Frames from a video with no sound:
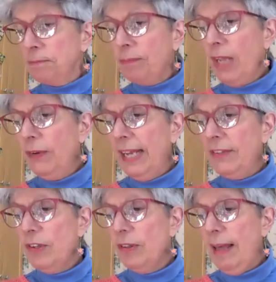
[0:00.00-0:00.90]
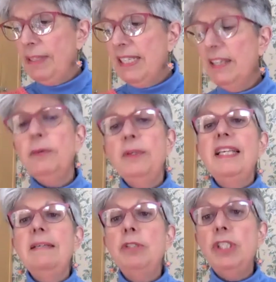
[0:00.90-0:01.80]
Okay, so let me tell you what
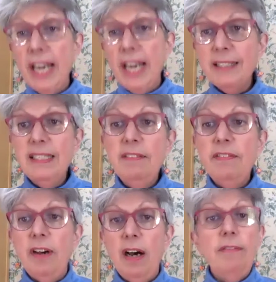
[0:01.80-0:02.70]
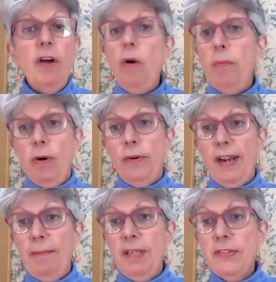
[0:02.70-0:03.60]
the objective of the whole
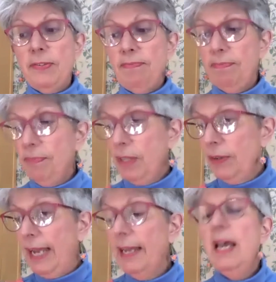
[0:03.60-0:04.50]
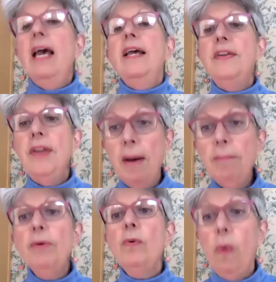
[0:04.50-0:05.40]
program is. Okay,
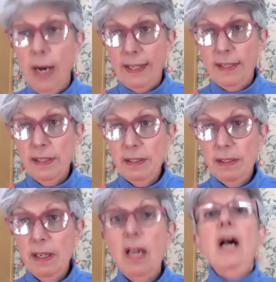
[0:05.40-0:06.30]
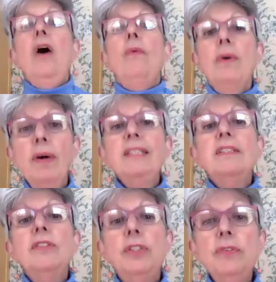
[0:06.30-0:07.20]
number 1, we want
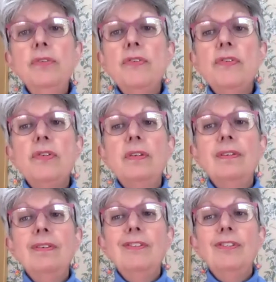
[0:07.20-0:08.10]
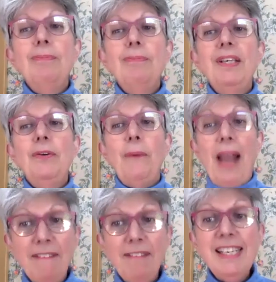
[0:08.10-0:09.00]
students to be
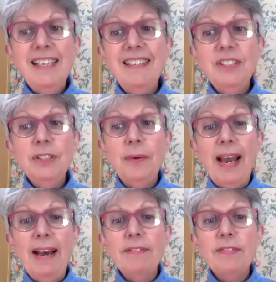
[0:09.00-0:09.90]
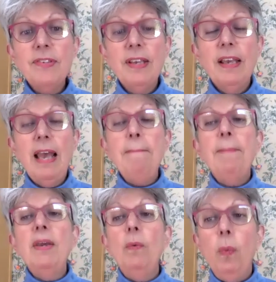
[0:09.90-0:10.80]
gravitated to graphs and
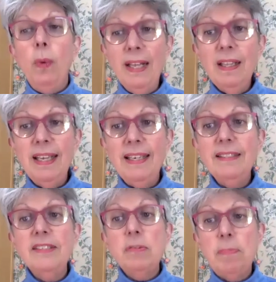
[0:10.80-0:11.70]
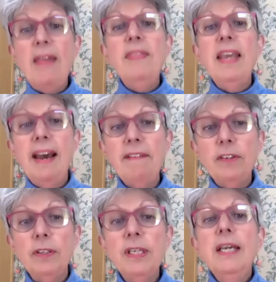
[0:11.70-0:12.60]
be willing to spend the
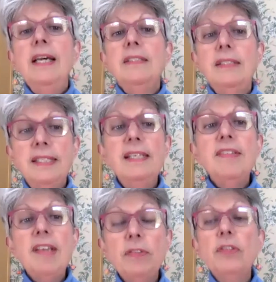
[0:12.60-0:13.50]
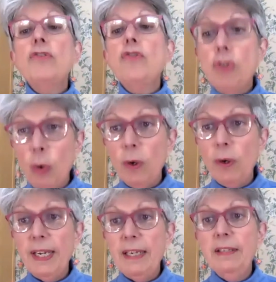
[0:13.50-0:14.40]
effort to tease out the
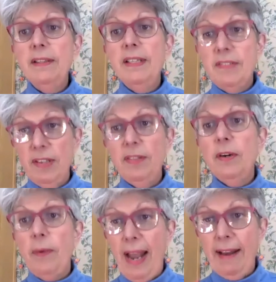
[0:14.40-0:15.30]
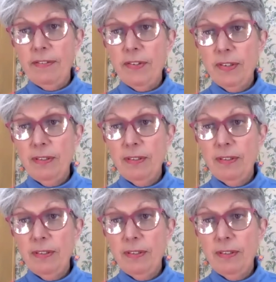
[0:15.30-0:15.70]
story that's in the graphs.